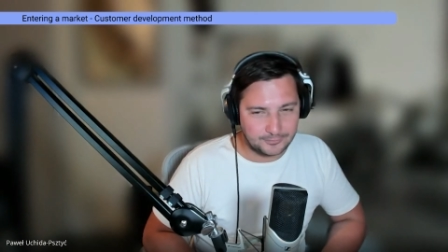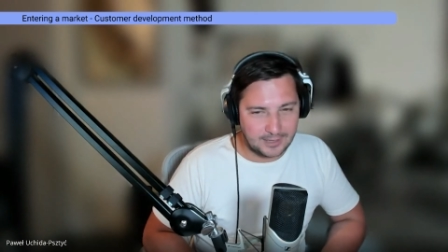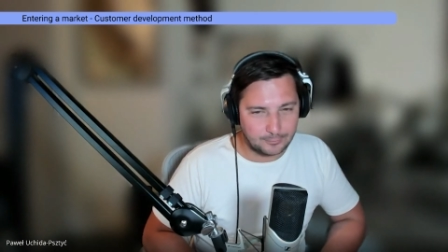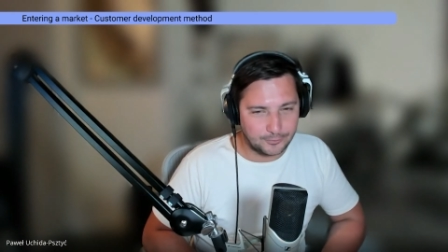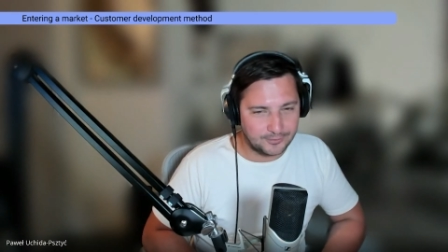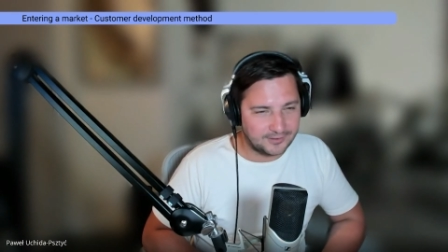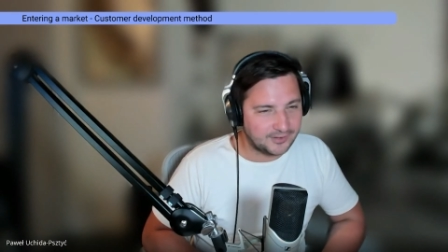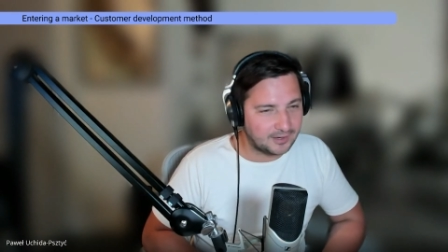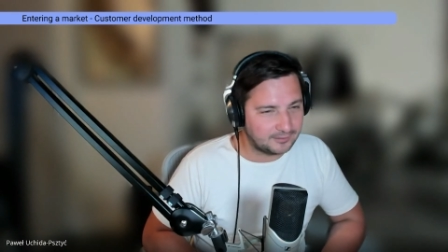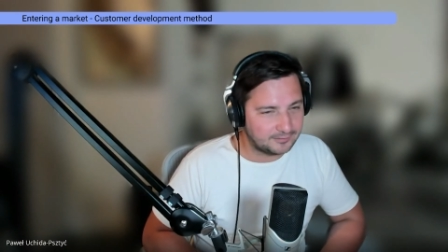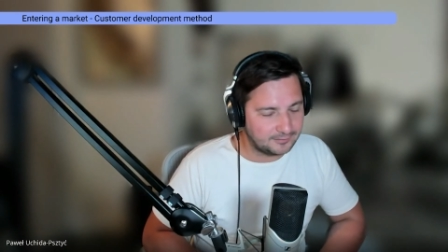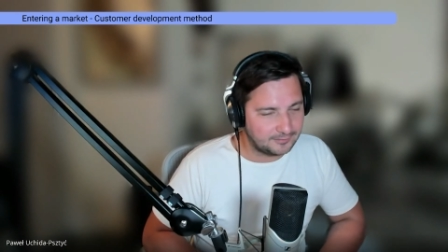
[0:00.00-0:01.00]
do you
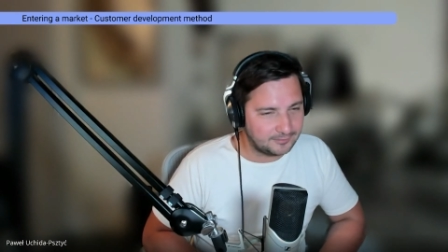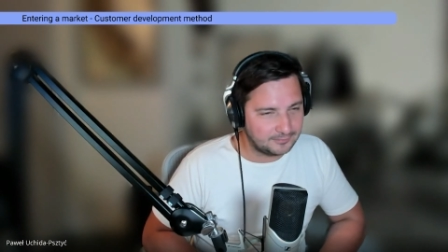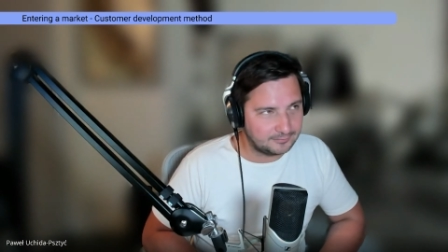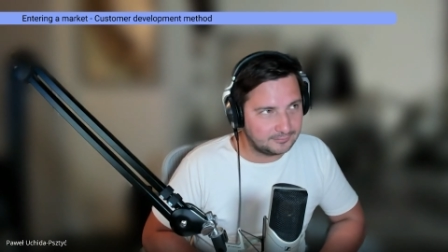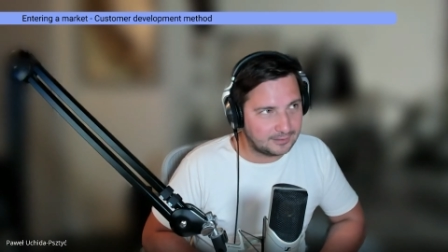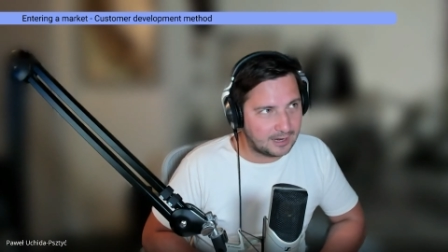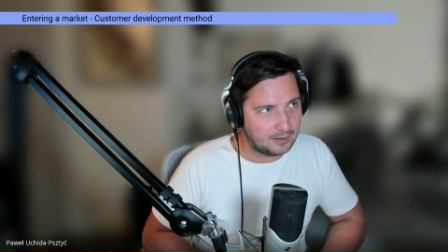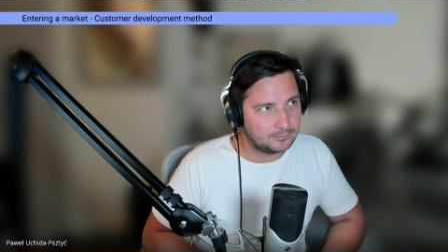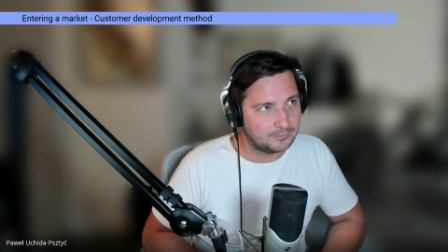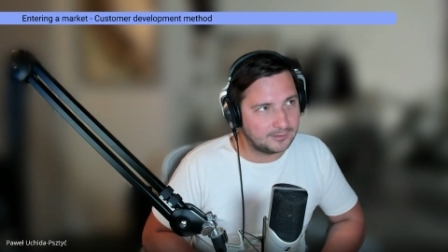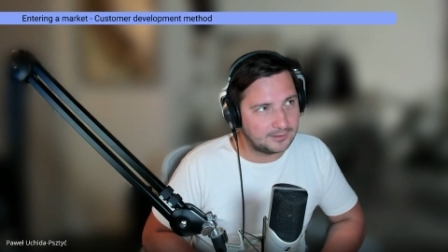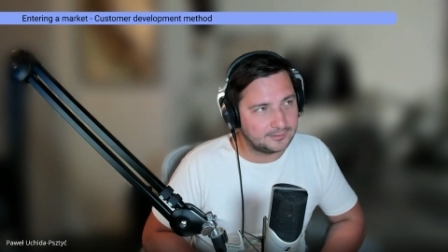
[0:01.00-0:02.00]
decide on how
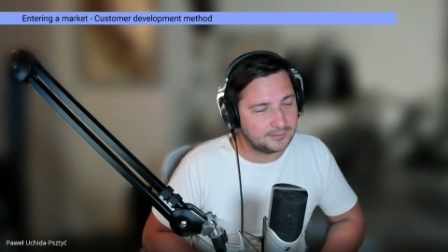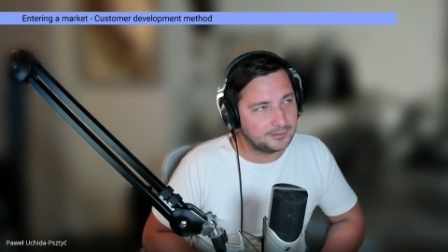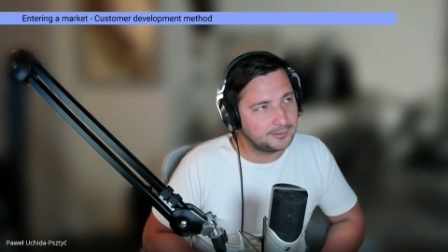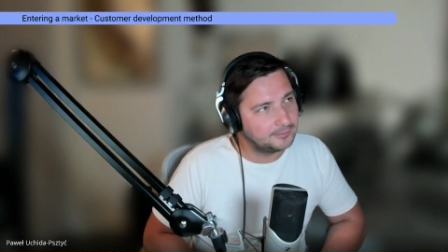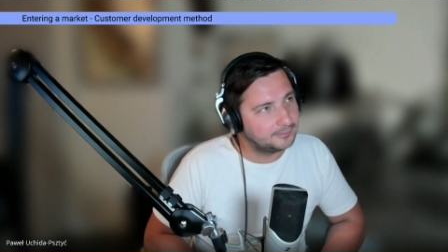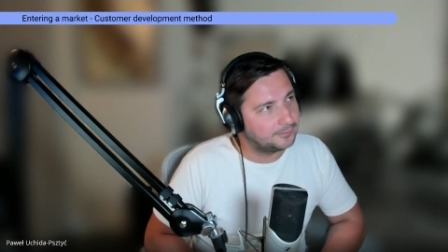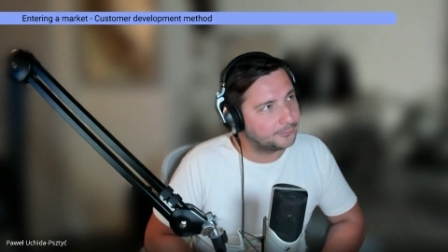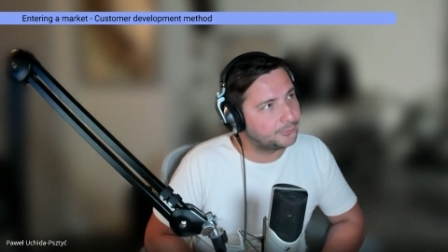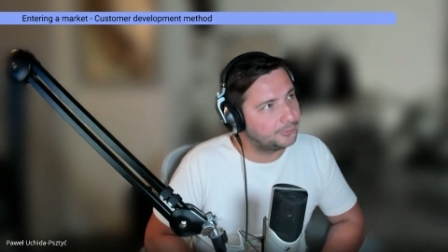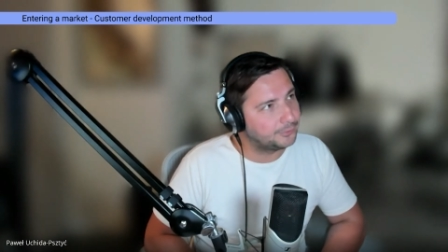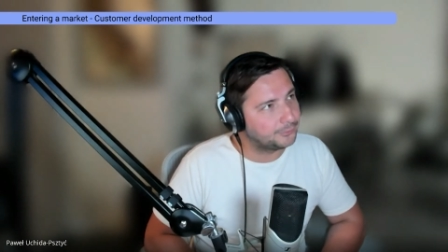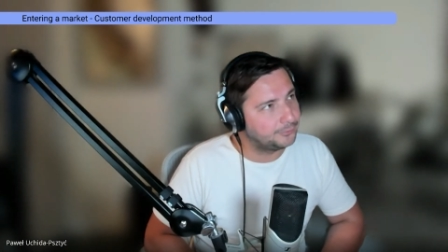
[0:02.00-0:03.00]
to enter
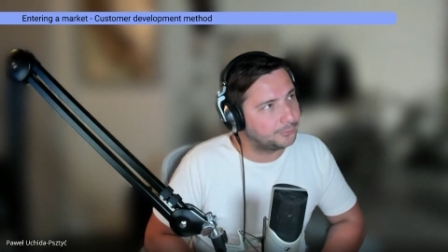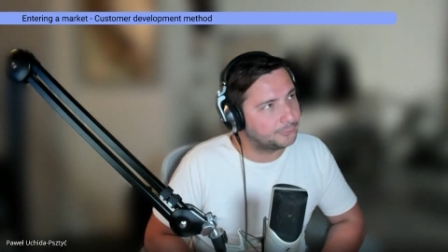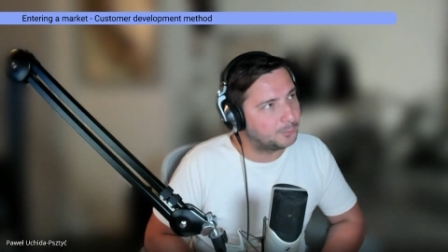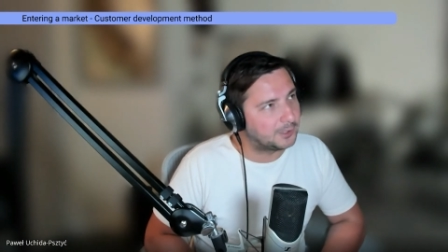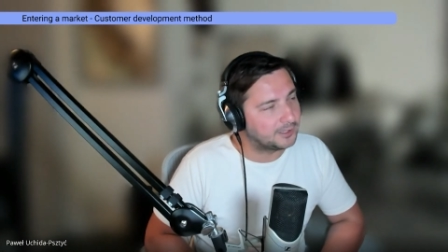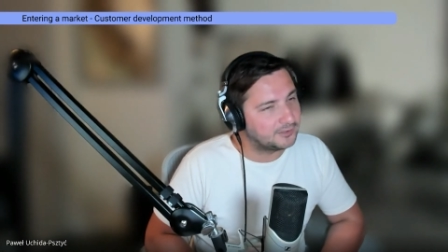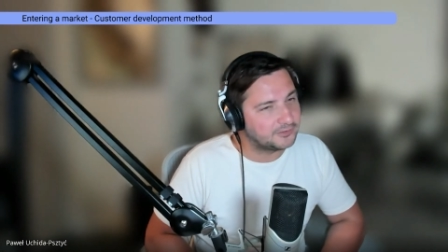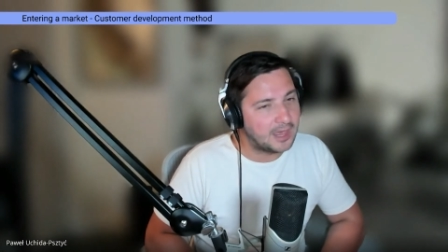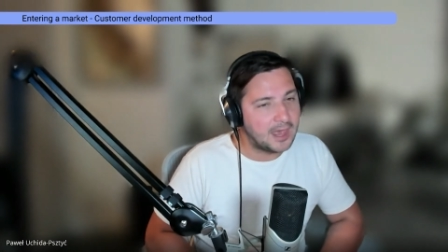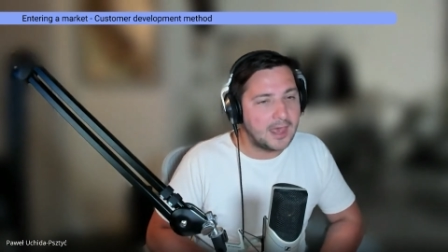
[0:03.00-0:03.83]
those markets?